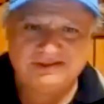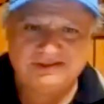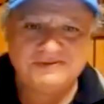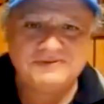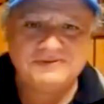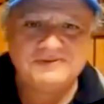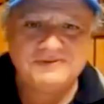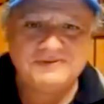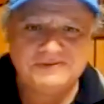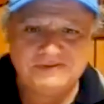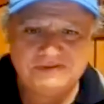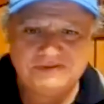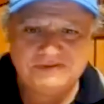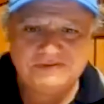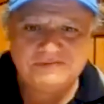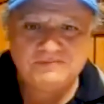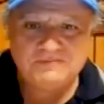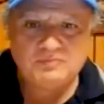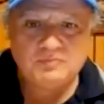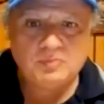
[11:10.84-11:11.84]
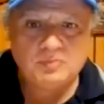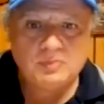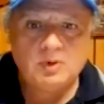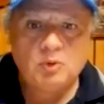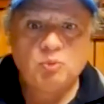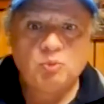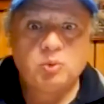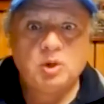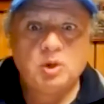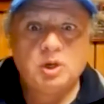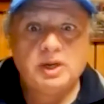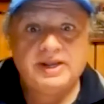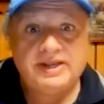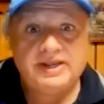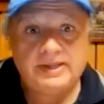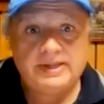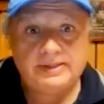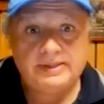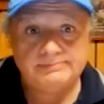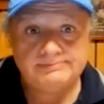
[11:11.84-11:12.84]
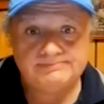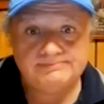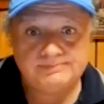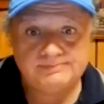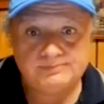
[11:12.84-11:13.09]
He slept there. He didn't go home. He sent a